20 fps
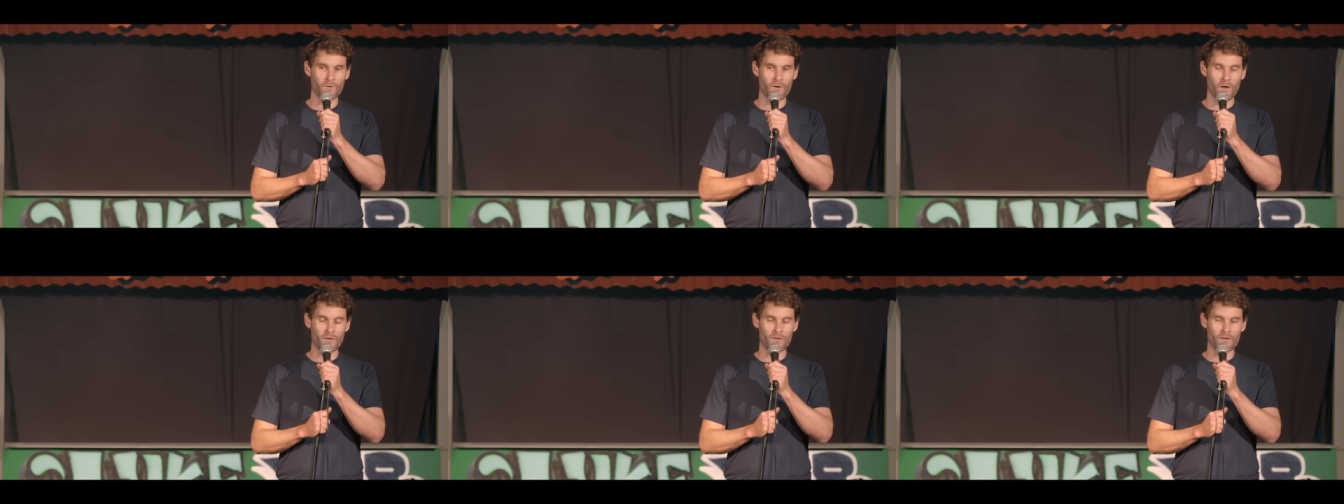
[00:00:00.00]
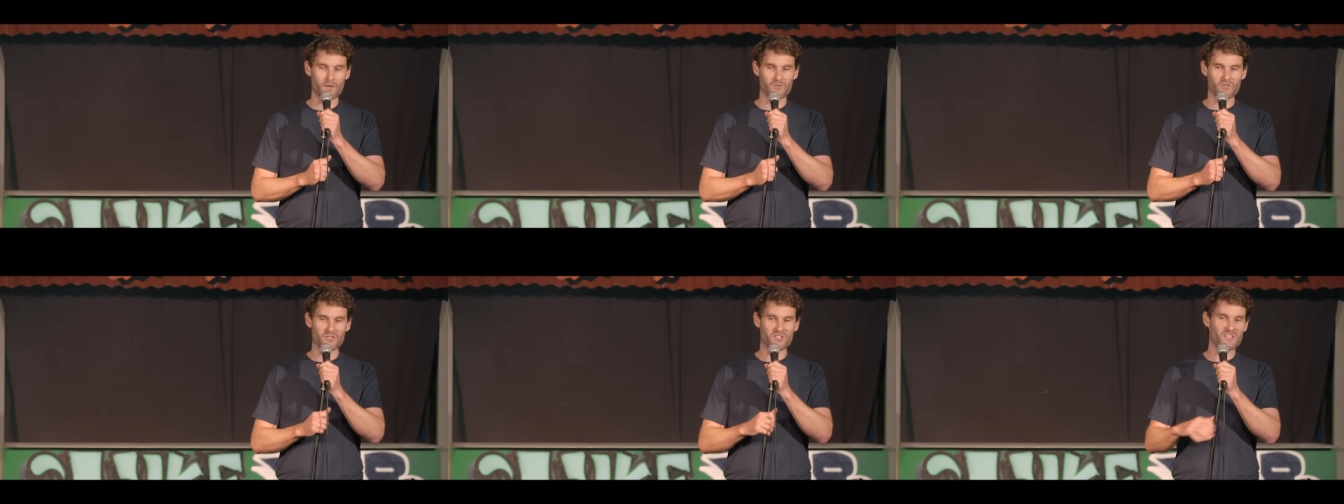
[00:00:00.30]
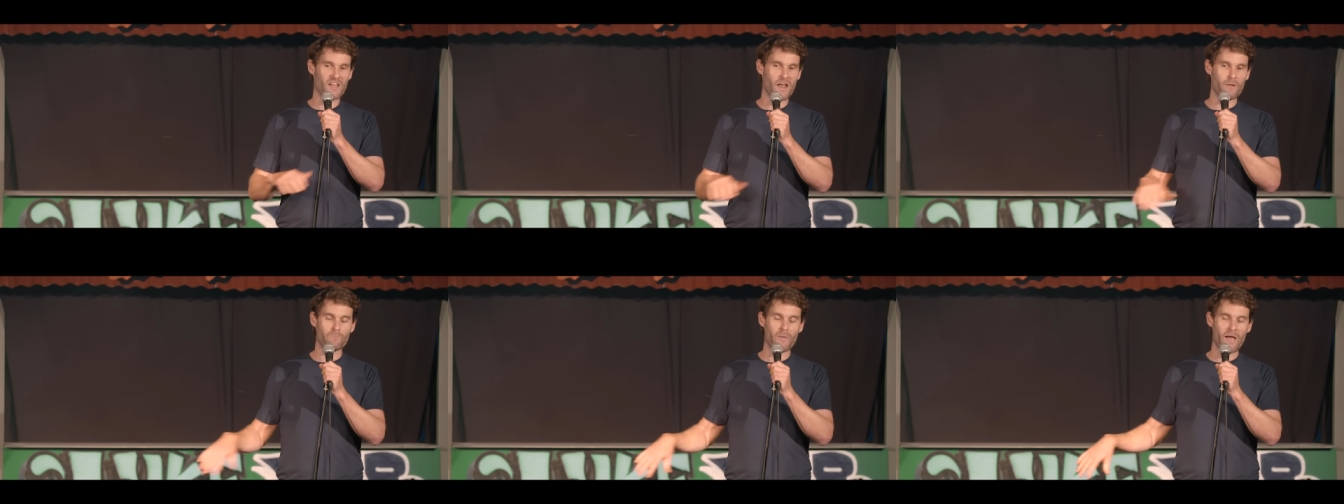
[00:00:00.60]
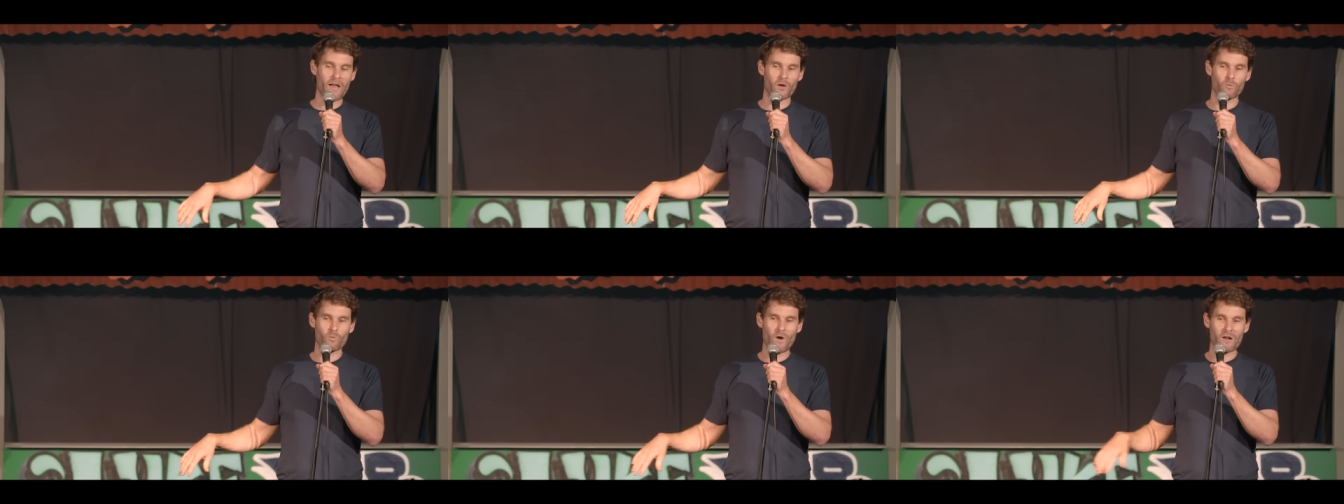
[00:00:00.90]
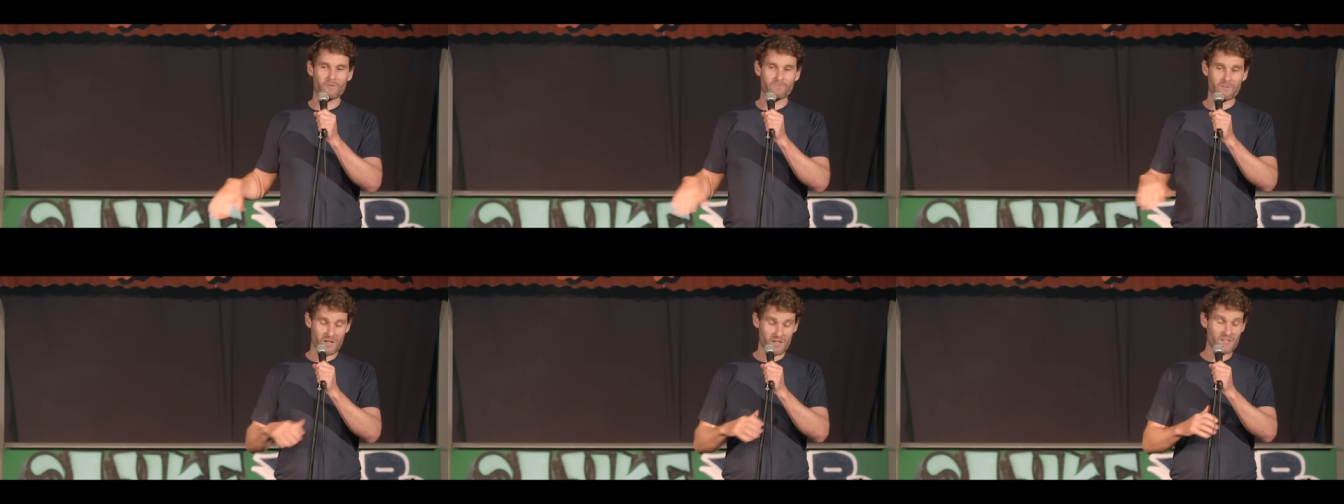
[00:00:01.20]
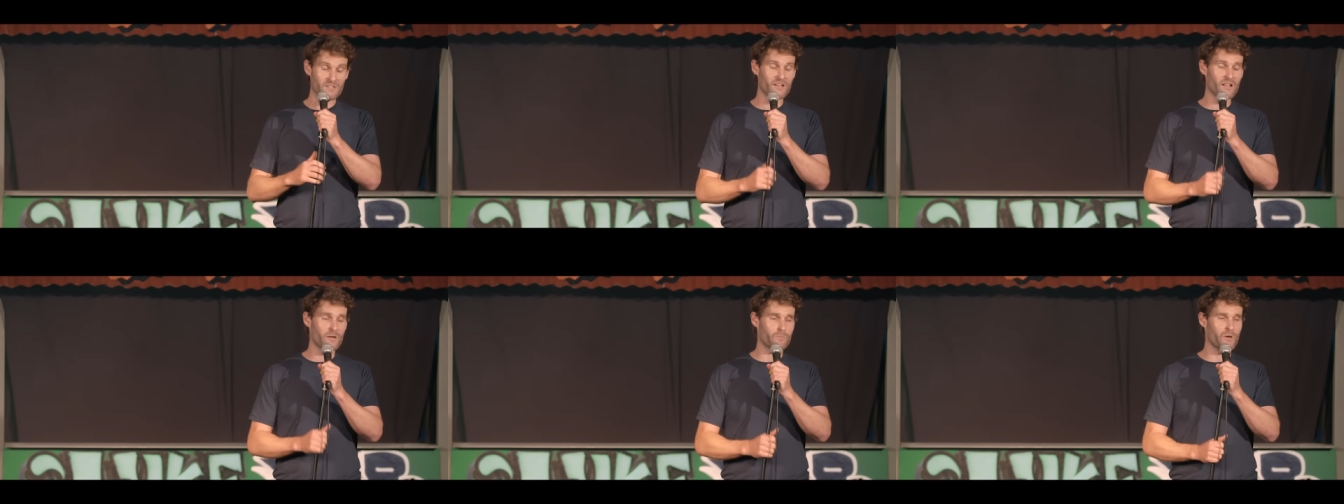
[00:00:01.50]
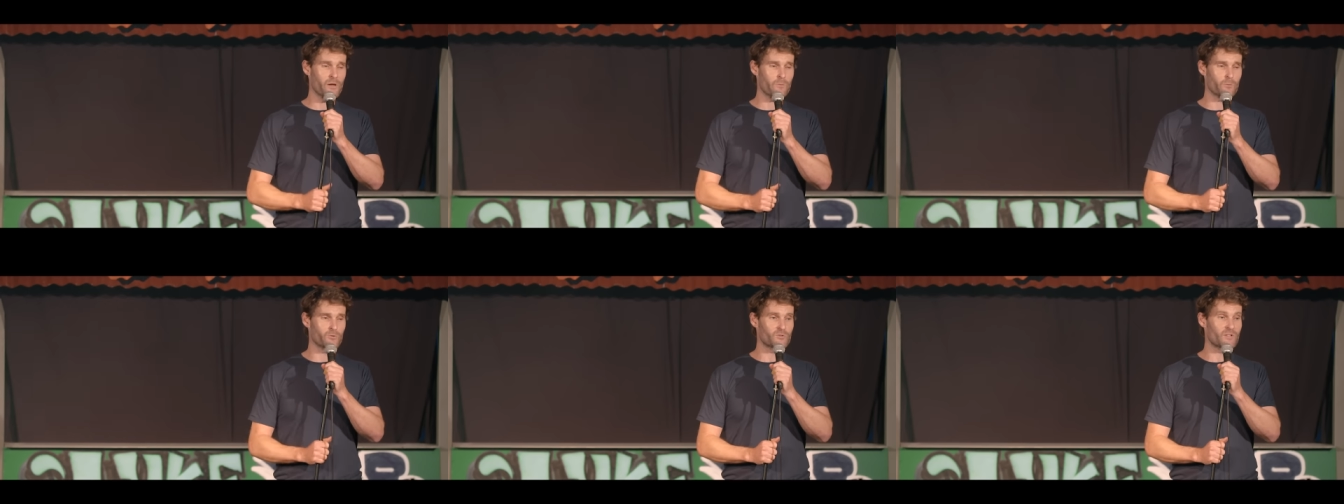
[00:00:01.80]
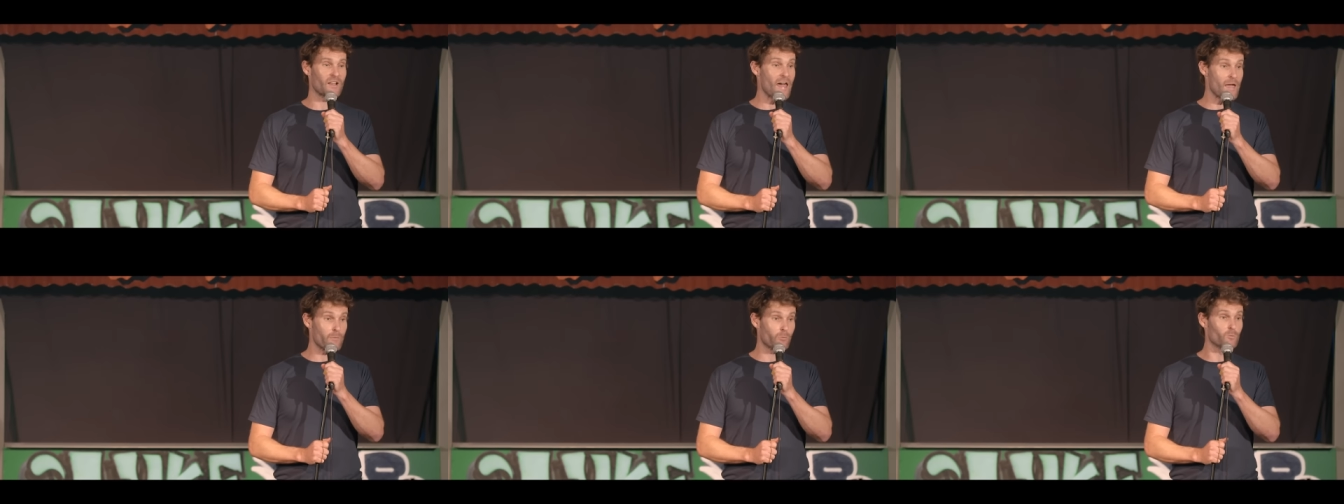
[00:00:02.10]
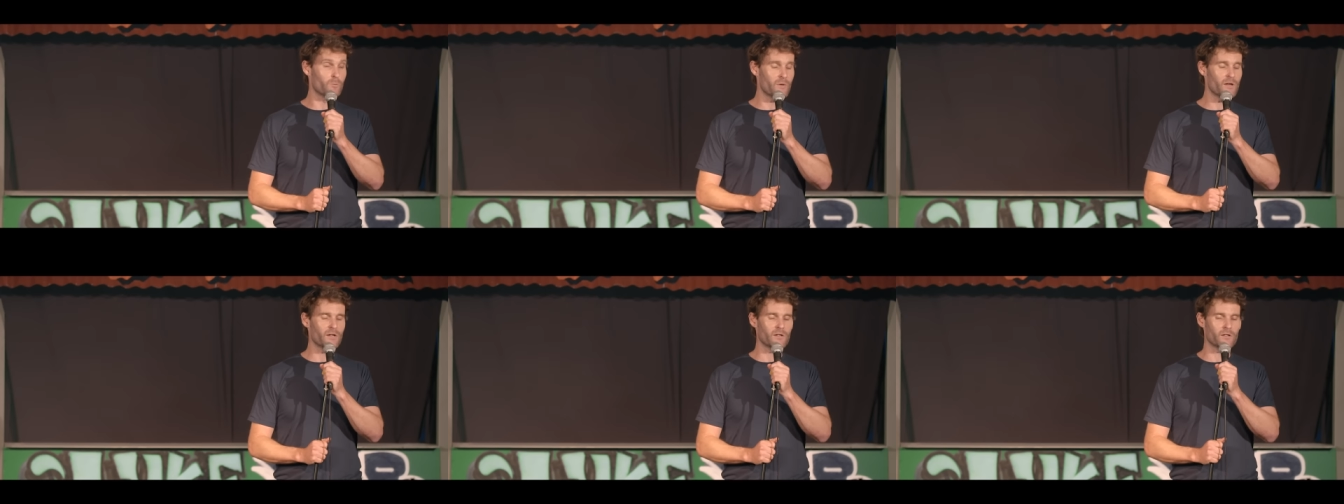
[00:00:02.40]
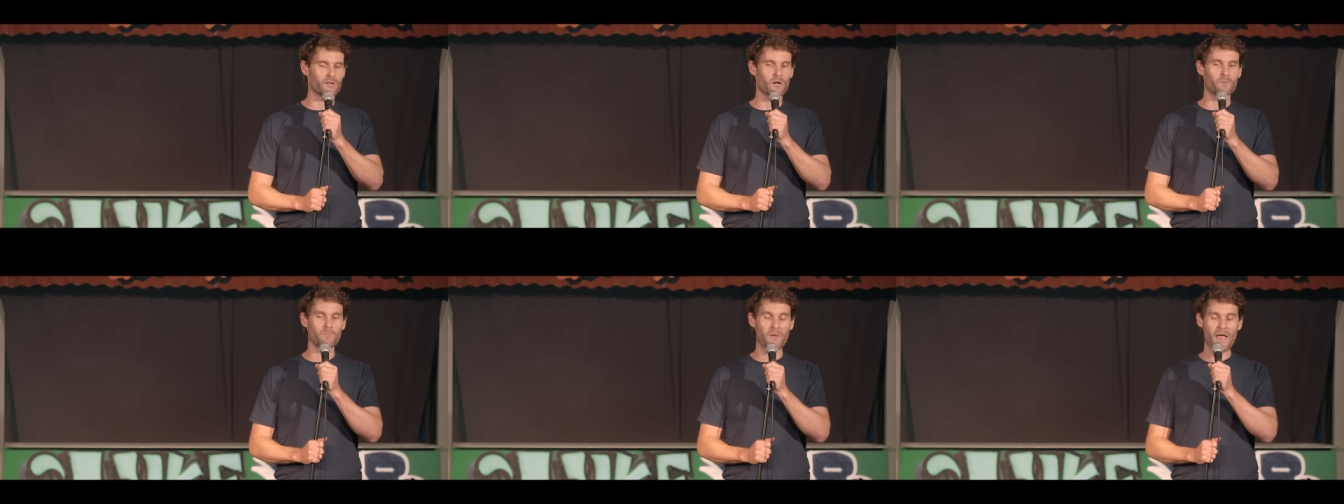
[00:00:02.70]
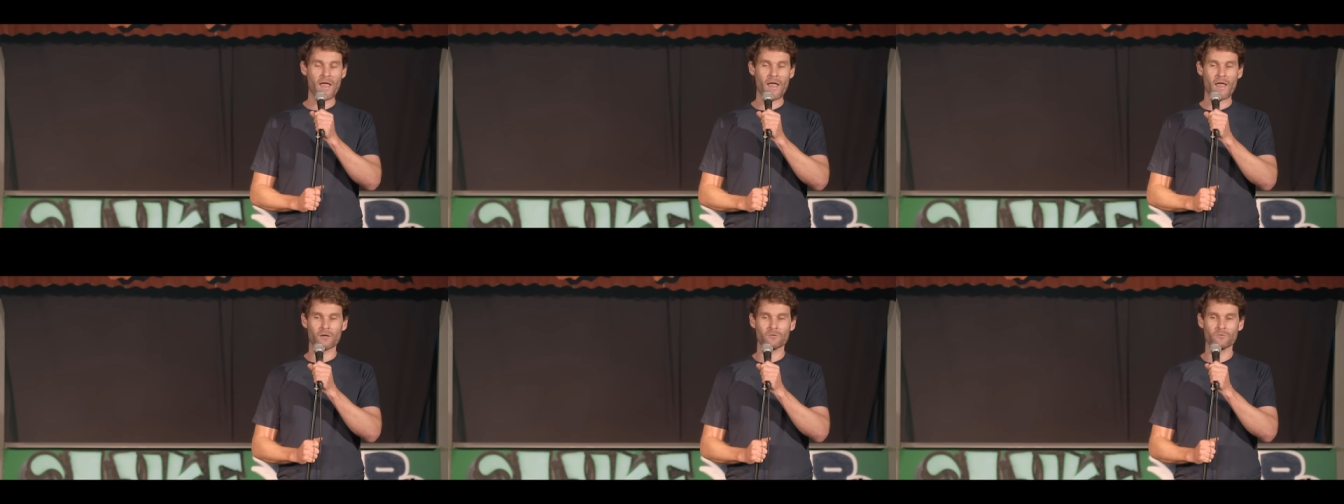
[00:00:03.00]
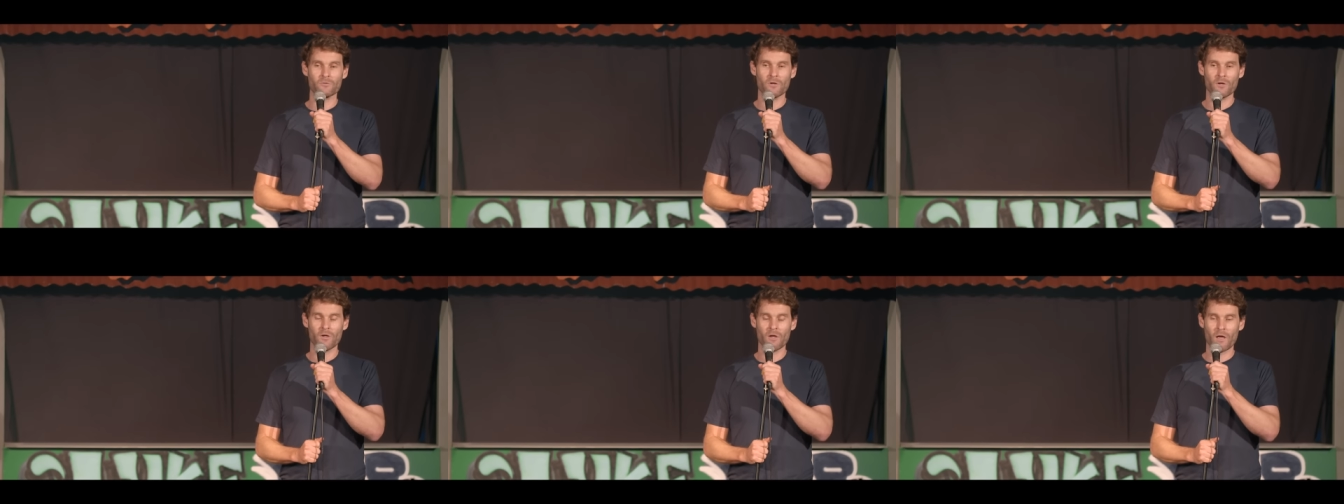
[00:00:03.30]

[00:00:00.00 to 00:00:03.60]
And then I just sat back and waited for internet people to label me, a man,